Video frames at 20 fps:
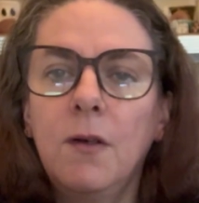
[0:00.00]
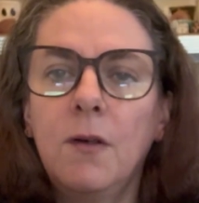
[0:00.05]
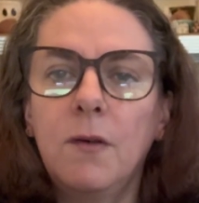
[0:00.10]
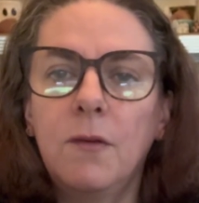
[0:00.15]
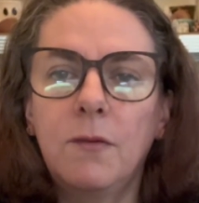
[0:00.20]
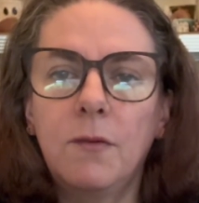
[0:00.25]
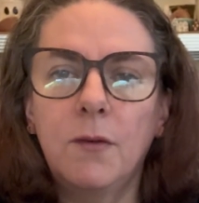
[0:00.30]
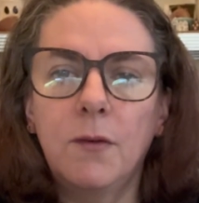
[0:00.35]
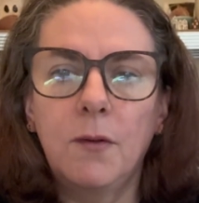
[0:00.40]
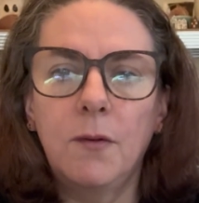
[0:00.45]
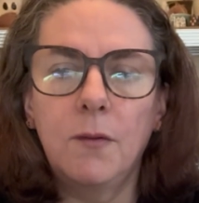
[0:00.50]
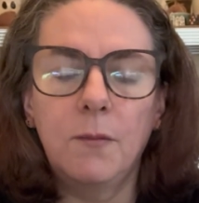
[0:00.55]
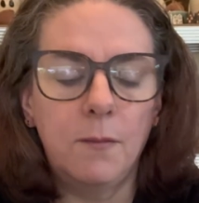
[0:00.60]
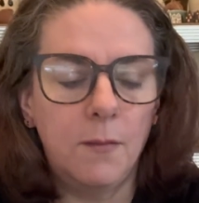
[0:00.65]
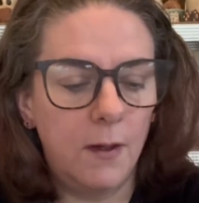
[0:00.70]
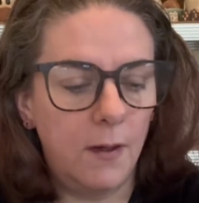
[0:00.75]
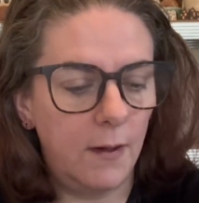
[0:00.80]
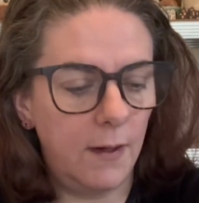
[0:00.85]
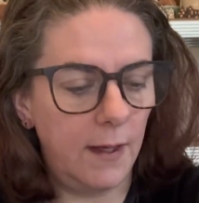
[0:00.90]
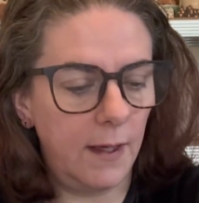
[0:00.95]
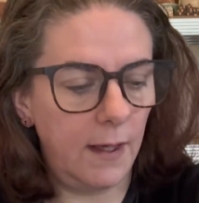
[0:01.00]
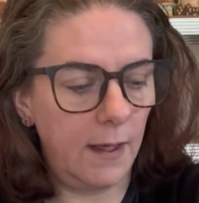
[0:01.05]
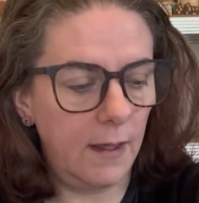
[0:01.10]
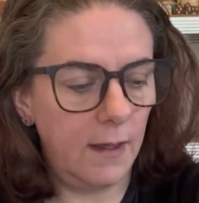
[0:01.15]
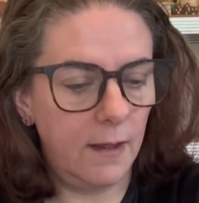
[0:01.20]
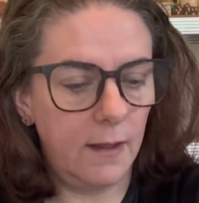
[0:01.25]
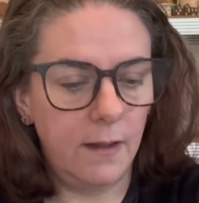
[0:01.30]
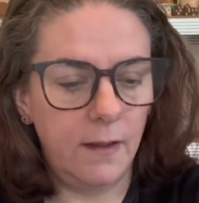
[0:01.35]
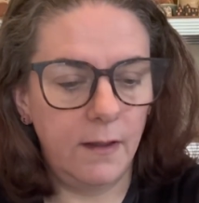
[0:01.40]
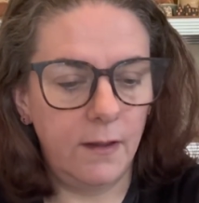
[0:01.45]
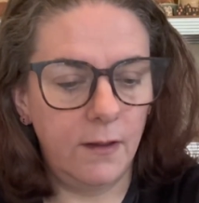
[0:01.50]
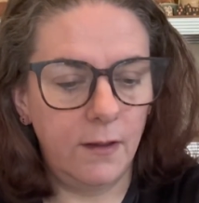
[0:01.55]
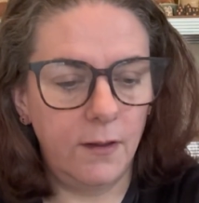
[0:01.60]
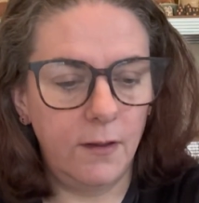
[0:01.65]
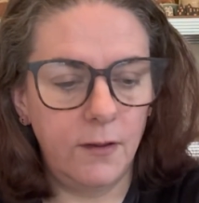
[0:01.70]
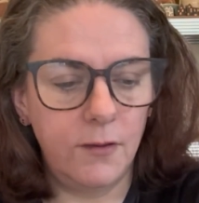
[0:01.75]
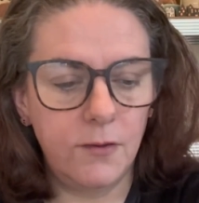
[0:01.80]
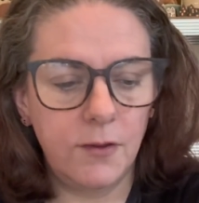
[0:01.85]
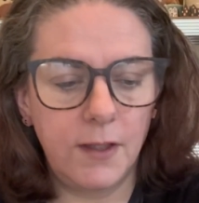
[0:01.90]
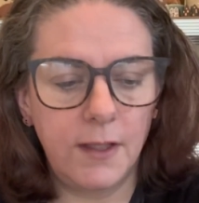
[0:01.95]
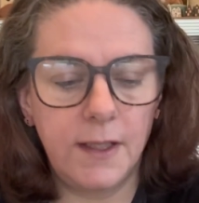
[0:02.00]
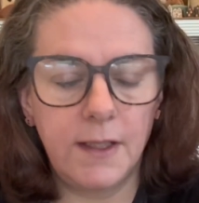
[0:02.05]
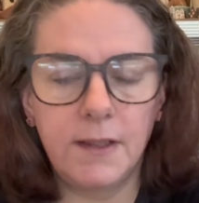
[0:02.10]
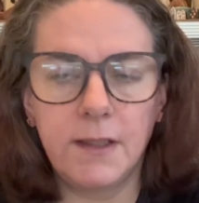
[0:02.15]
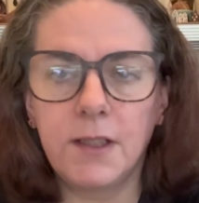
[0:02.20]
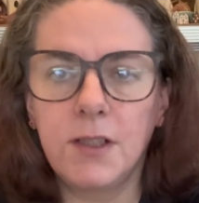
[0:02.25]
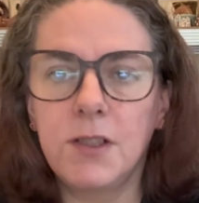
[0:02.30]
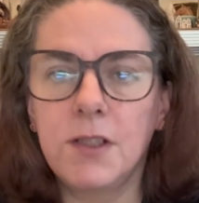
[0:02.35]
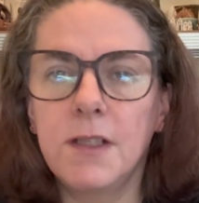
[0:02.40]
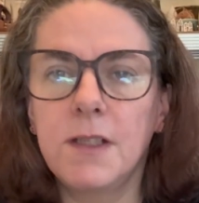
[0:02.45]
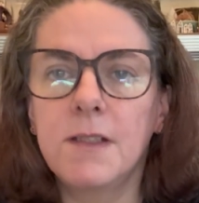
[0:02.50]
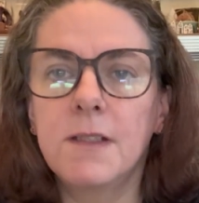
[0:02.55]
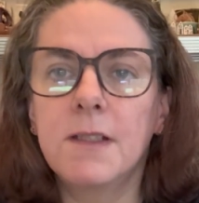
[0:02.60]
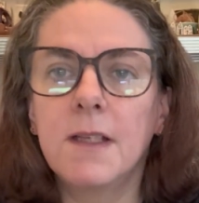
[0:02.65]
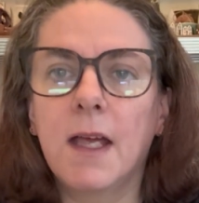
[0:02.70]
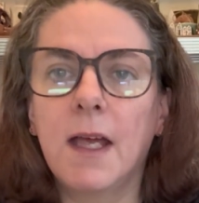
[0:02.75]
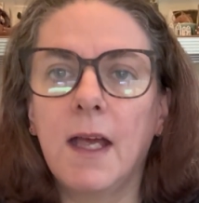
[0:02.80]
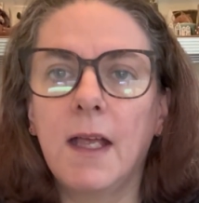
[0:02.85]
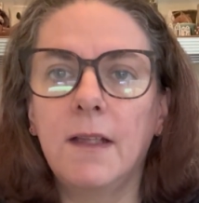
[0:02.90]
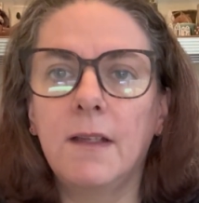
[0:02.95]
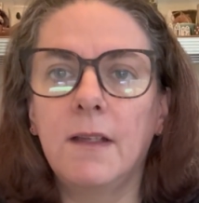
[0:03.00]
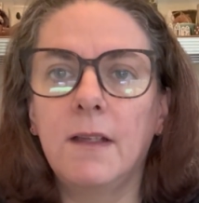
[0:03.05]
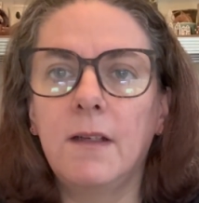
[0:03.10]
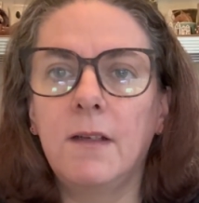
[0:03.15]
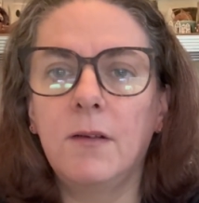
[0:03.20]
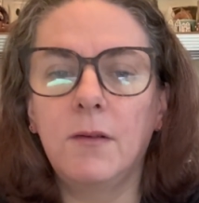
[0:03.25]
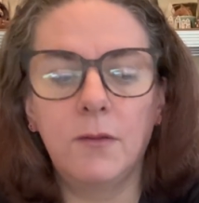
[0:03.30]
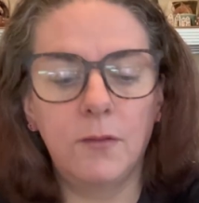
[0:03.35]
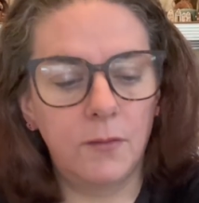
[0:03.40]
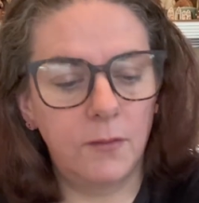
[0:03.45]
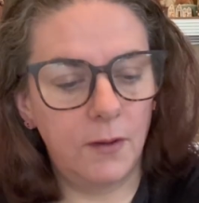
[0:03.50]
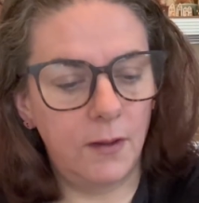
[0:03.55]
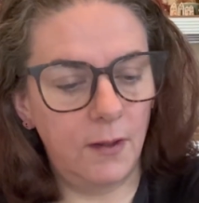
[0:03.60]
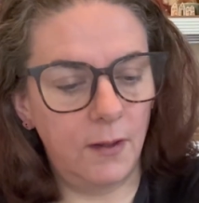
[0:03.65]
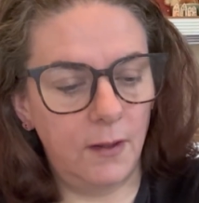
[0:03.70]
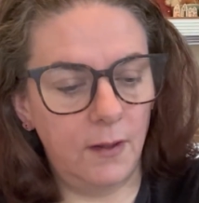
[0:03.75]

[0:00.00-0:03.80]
for my trinket dishes and the little